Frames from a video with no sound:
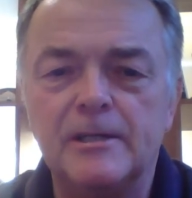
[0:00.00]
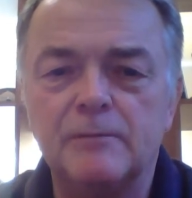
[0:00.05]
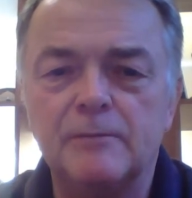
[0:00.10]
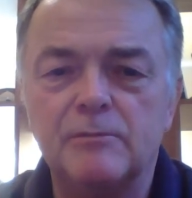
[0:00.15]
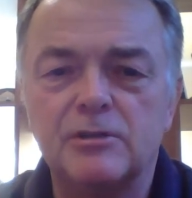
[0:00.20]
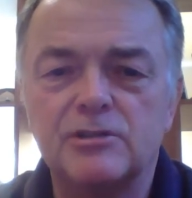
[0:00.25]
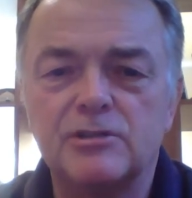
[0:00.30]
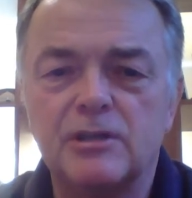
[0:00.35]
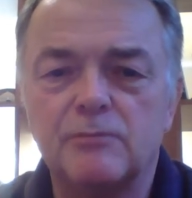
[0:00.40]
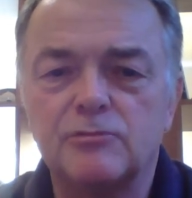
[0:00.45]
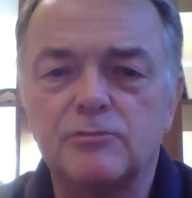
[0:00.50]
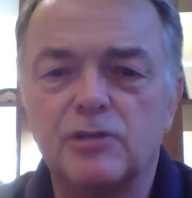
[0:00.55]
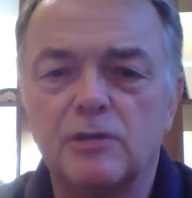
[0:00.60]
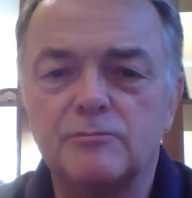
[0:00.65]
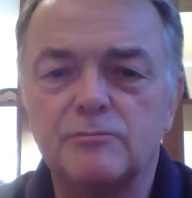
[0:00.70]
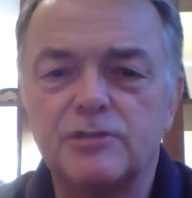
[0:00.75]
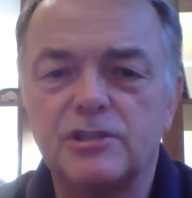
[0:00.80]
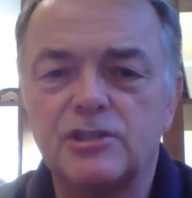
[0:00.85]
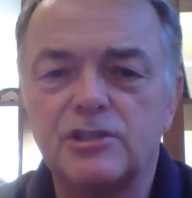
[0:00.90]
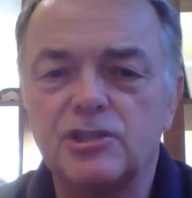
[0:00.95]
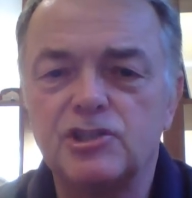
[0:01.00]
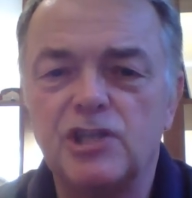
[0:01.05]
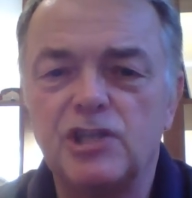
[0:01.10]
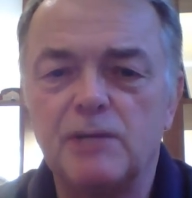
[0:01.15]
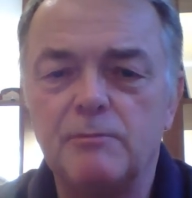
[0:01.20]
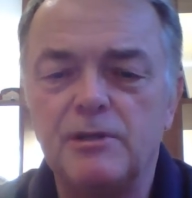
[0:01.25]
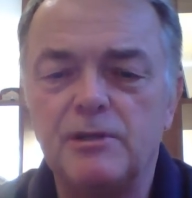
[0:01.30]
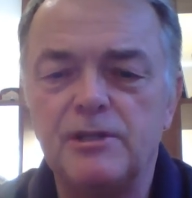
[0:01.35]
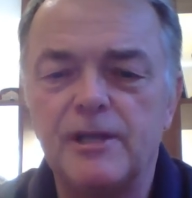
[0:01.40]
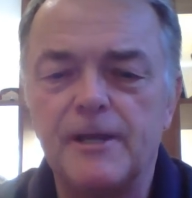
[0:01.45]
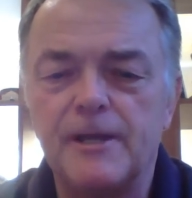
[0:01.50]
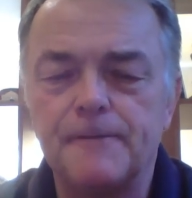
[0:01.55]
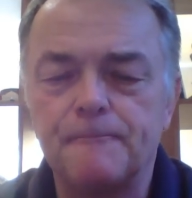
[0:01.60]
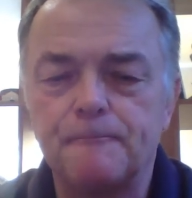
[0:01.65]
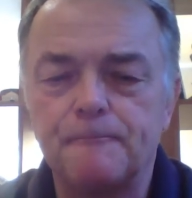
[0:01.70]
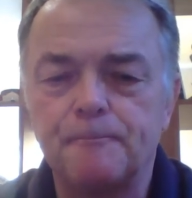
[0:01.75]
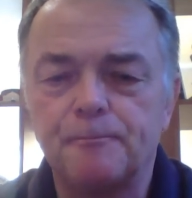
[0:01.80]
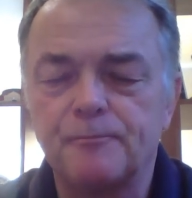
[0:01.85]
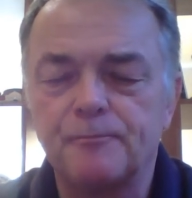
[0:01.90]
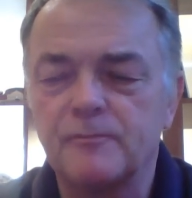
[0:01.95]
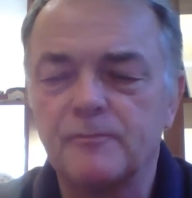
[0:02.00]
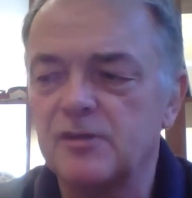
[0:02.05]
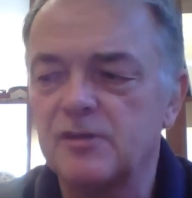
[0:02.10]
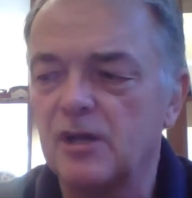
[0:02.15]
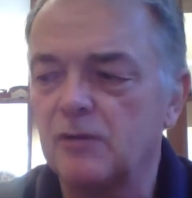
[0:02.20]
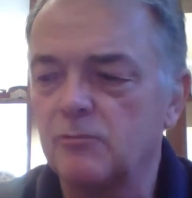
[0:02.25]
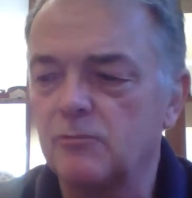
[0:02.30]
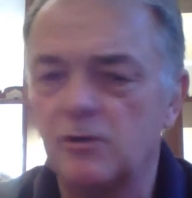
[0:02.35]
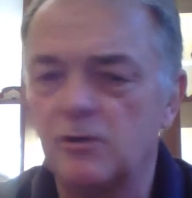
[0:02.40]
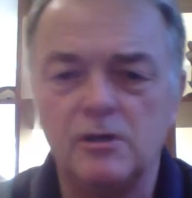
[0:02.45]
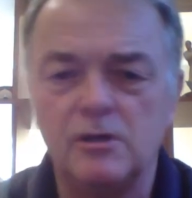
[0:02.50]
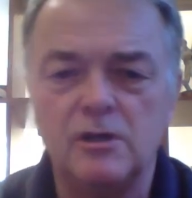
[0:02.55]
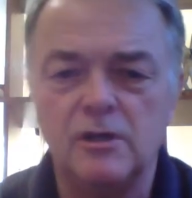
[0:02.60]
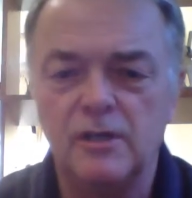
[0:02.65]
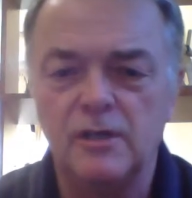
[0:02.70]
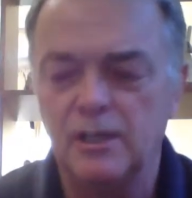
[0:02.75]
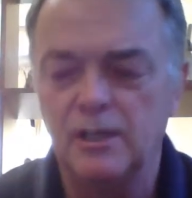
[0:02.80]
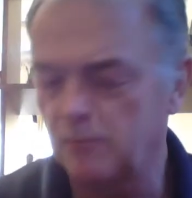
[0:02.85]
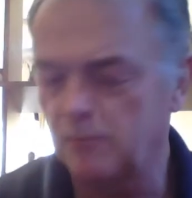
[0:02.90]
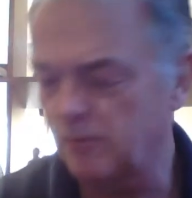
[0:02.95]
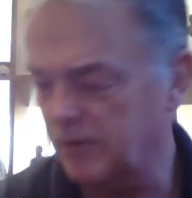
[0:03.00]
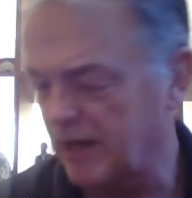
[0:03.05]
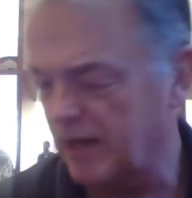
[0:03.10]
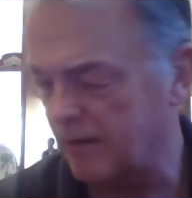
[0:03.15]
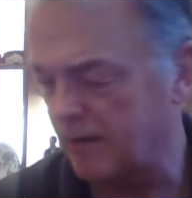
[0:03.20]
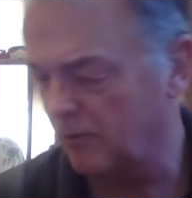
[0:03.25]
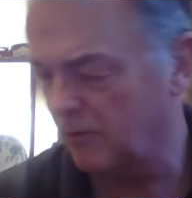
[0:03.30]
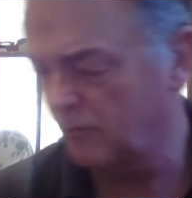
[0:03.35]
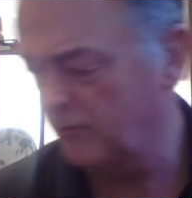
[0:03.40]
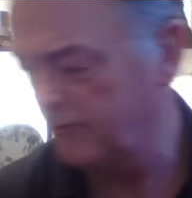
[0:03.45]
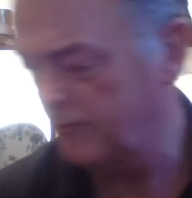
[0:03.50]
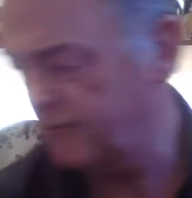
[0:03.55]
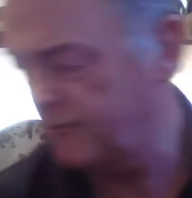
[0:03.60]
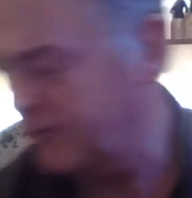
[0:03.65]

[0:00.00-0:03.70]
but sometimes there's a gem in there. So anyway, we'll carry on with